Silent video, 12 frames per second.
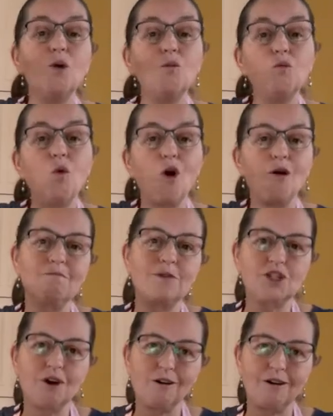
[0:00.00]
warm
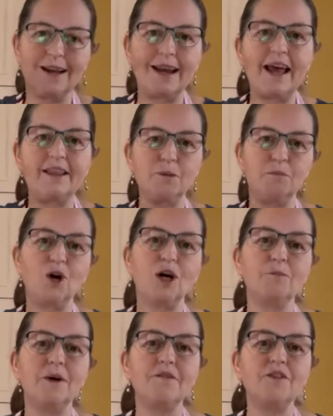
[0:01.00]
chocolate at the
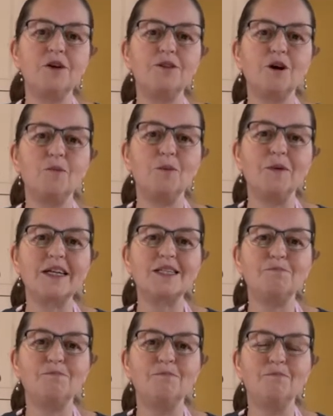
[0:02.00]
bottom of your Thermomix
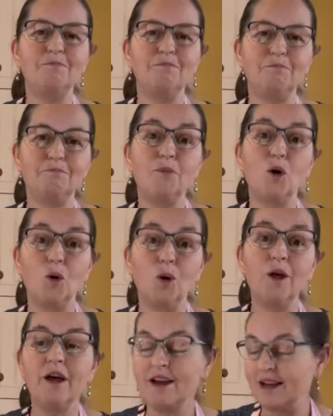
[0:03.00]
bowl.
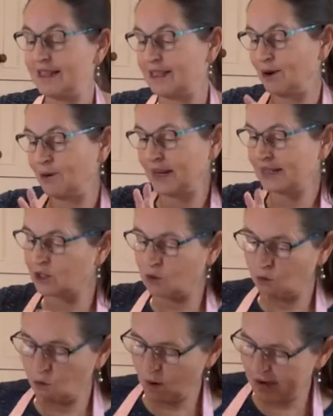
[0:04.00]
So it's
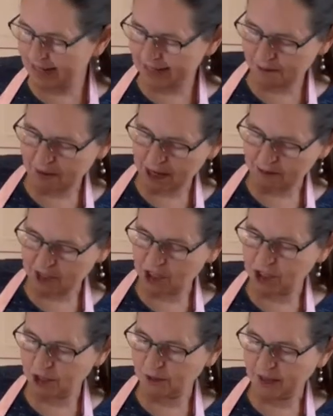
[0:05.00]
great to be able to
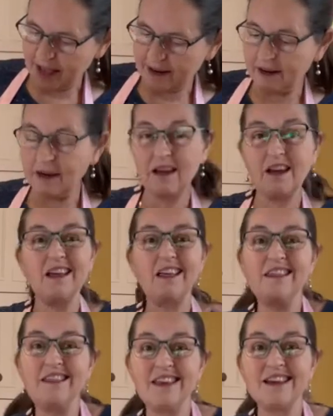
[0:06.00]
do that.
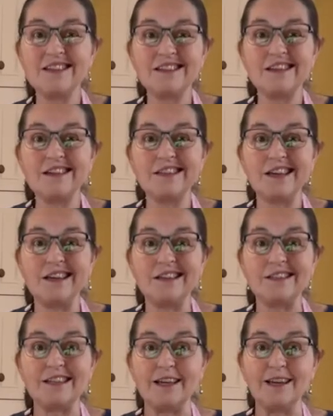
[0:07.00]
This is
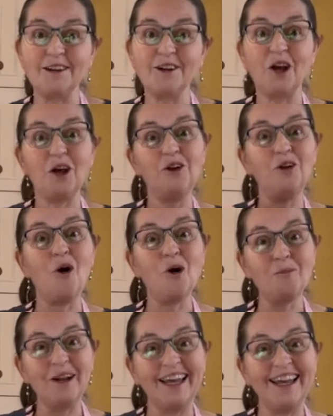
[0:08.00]
easy.
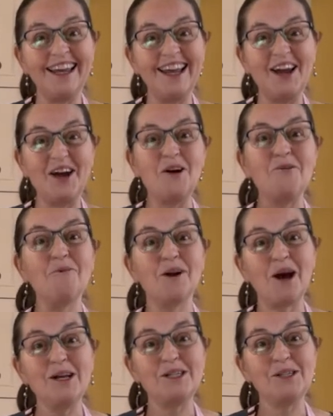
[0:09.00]
Normally, what
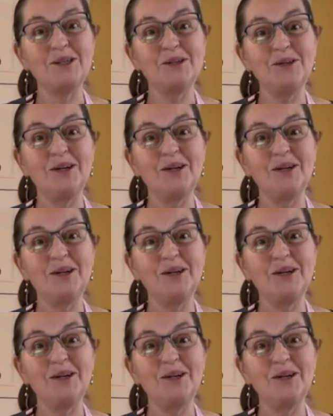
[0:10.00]
I do